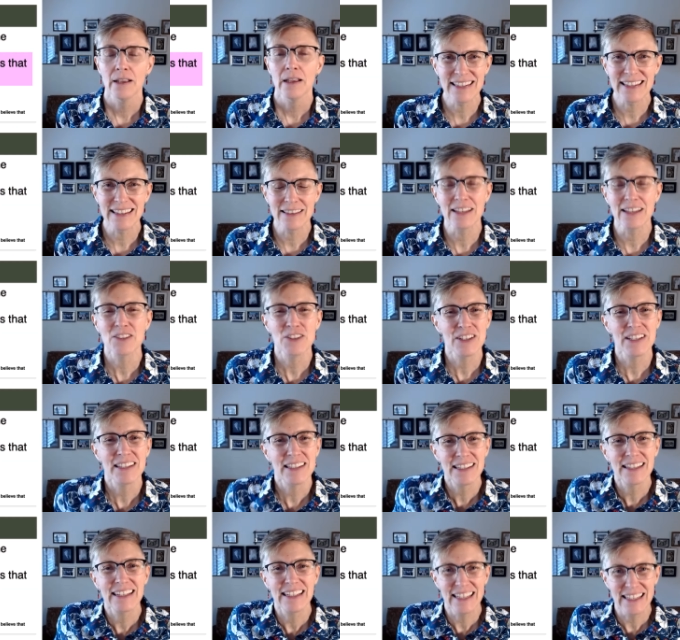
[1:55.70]
there's this
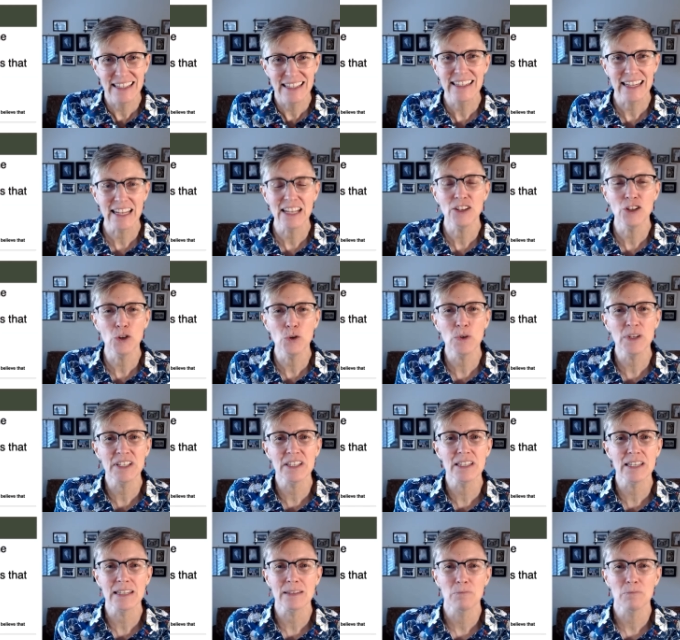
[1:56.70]

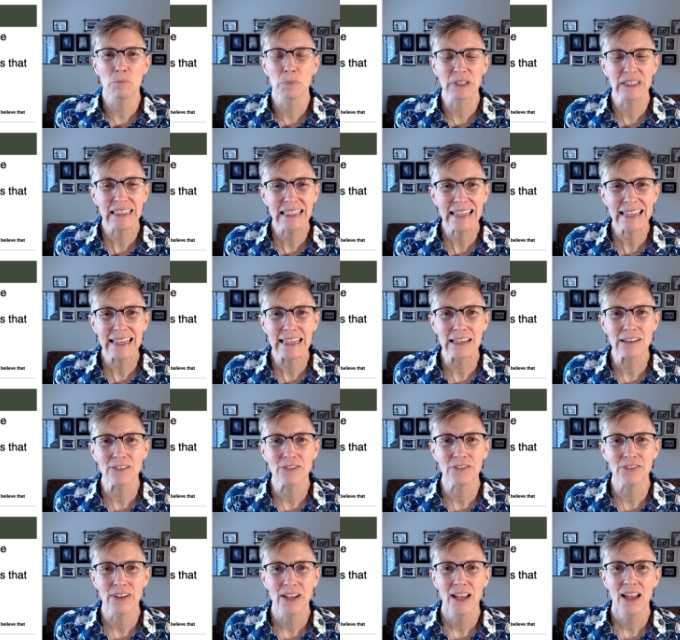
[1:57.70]
continuous belief
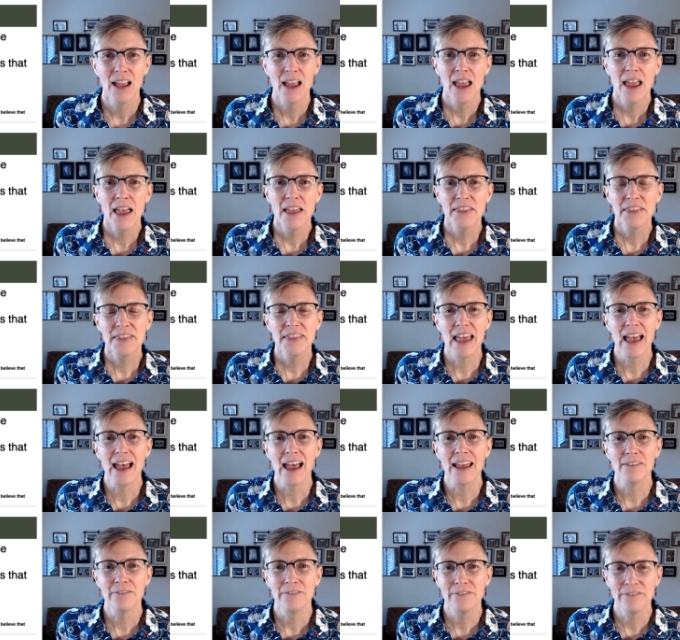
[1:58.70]

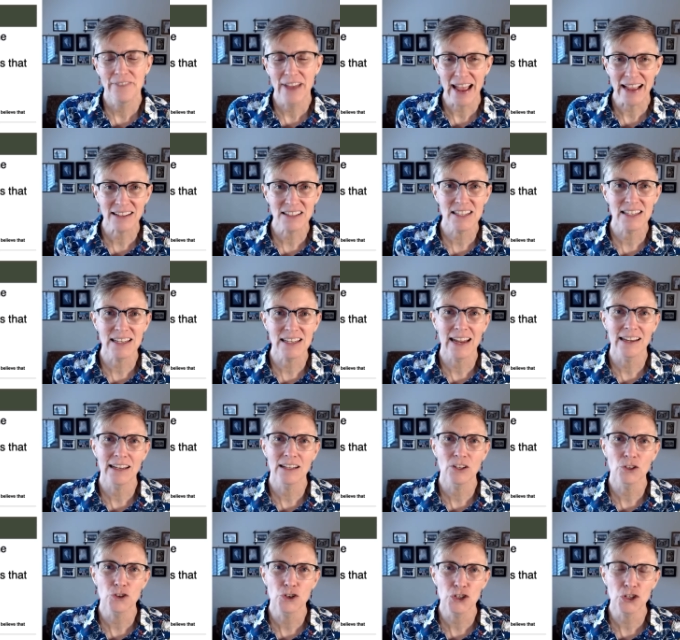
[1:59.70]
that vaccinating your
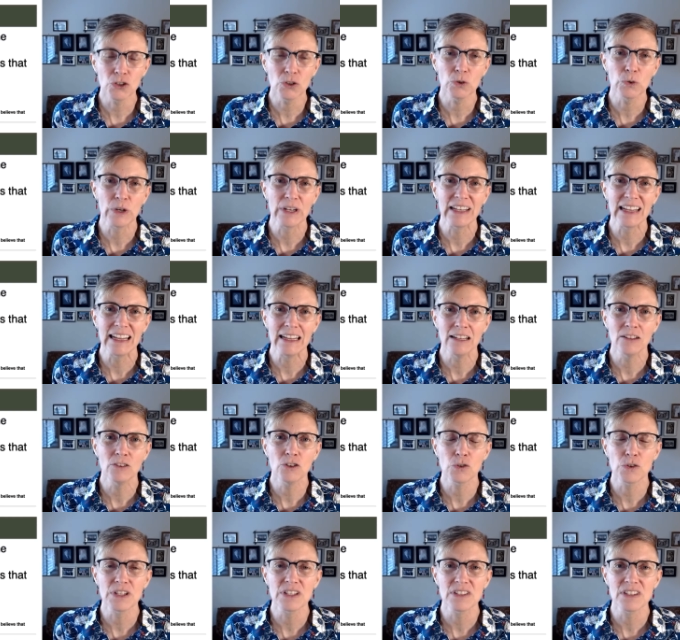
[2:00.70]
children
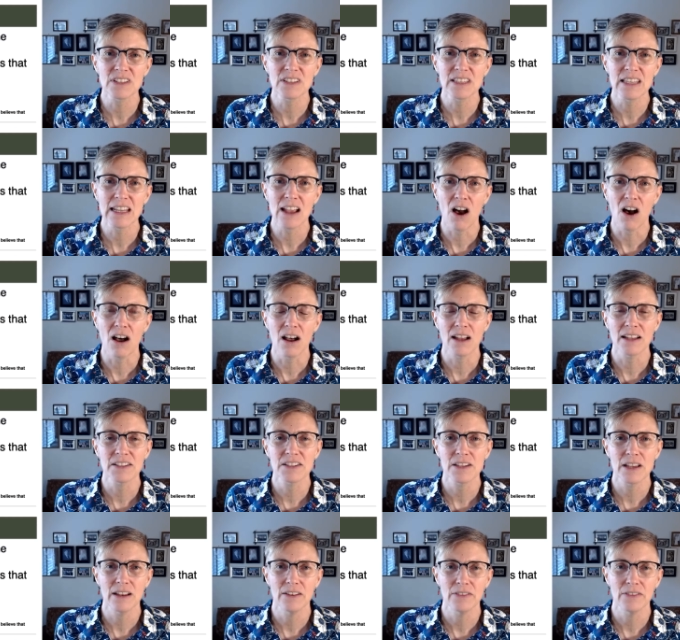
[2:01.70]
increases the odds of